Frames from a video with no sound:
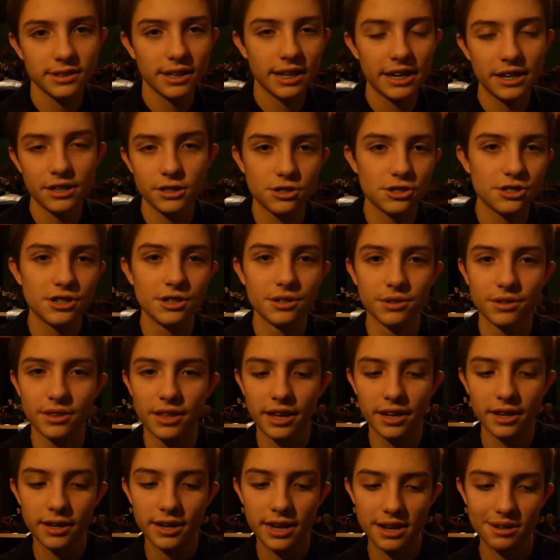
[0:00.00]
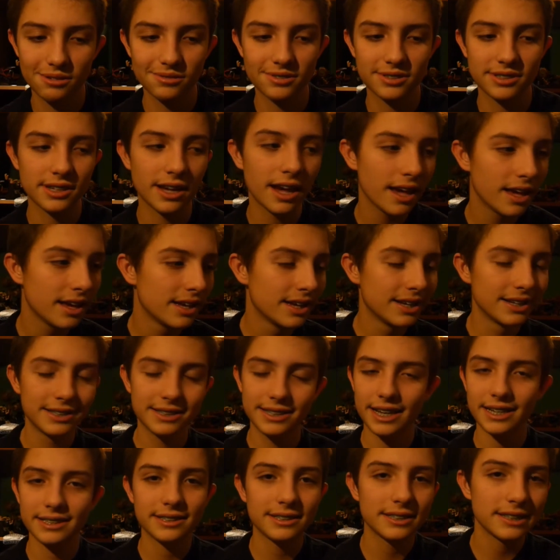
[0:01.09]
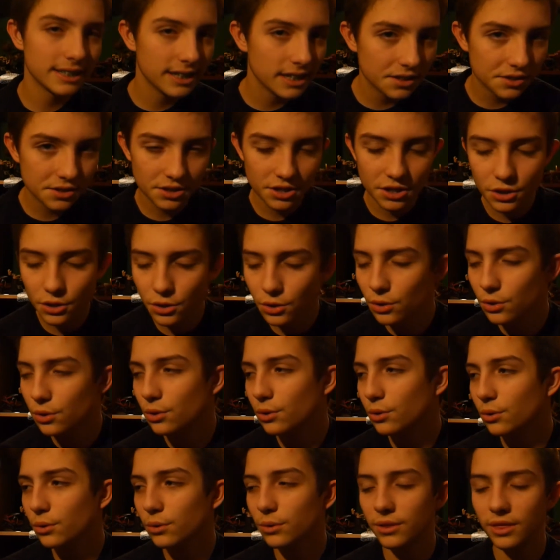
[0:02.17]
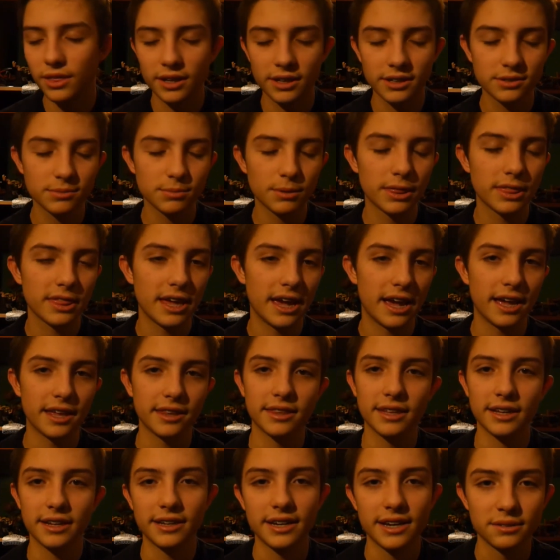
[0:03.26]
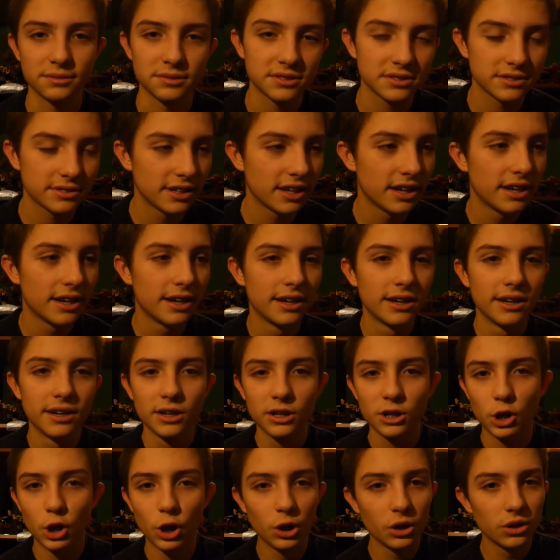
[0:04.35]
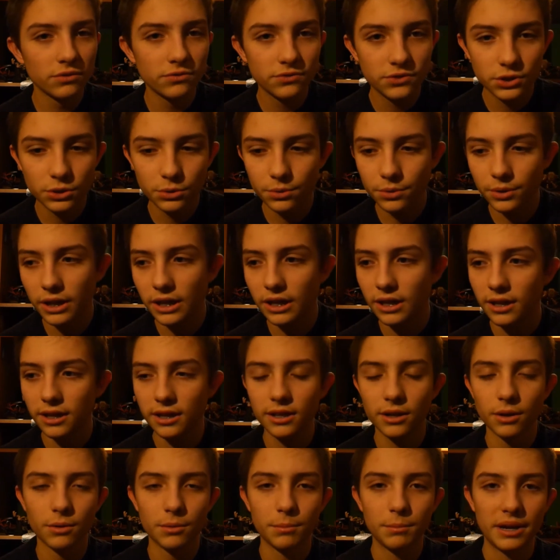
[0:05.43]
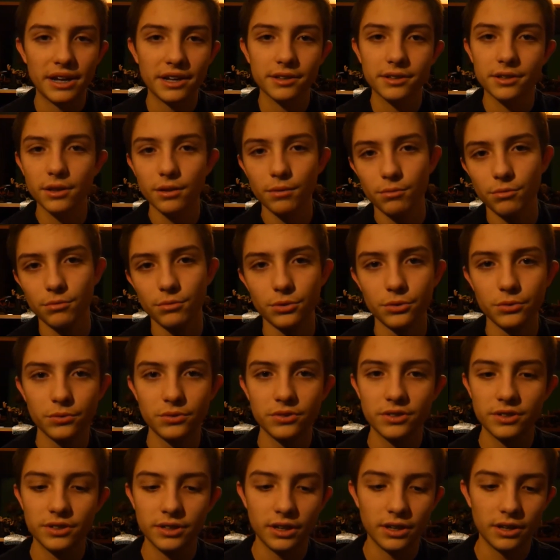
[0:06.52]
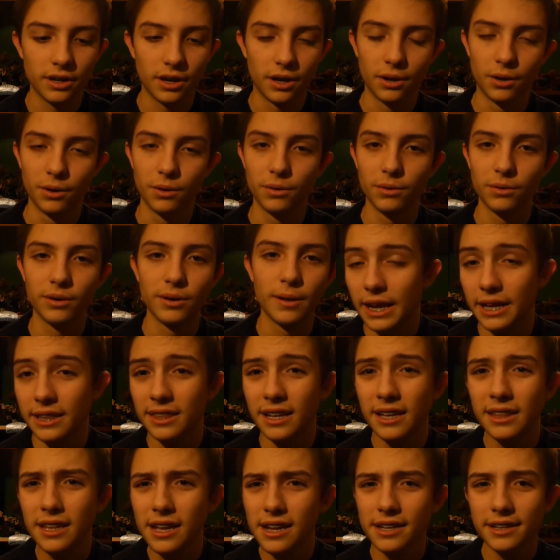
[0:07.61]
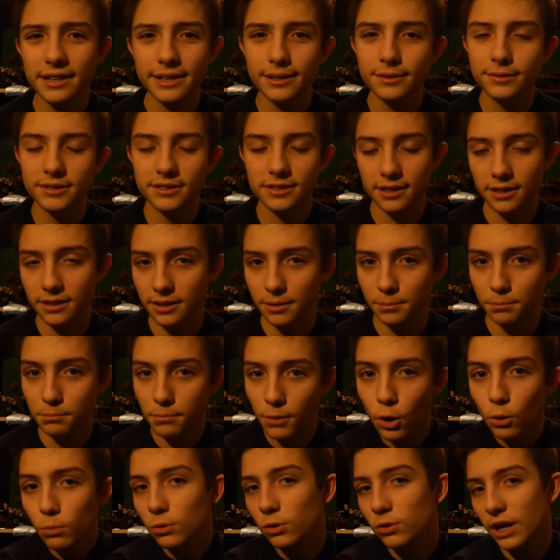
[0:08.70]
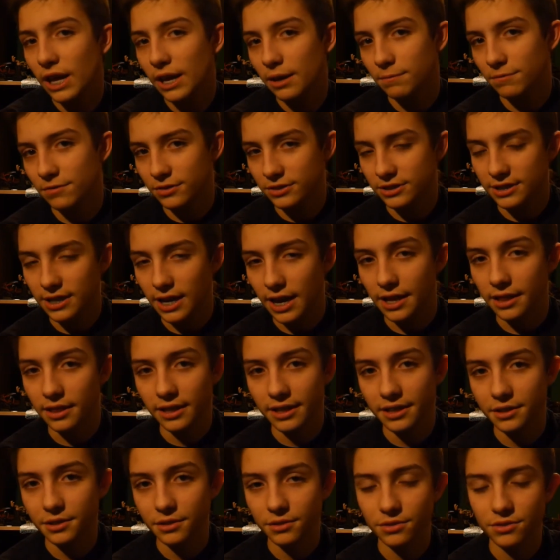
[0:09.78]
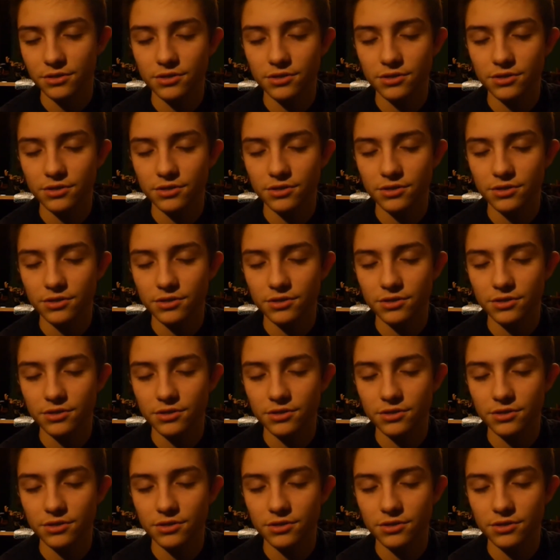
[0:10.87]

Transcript: Last year they announced Destiny 2, things with that. They announced Call of Duty, going back to the roots, And then they announced the mobile game for Skylanders.